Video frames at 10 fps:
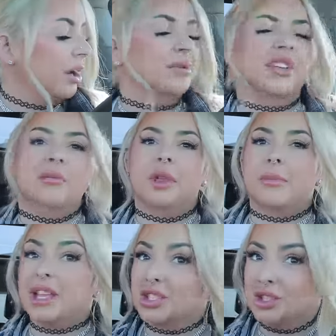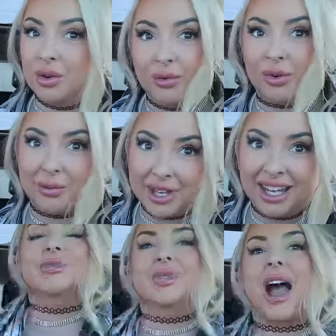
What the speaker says: It was gonna be a best suit for me. So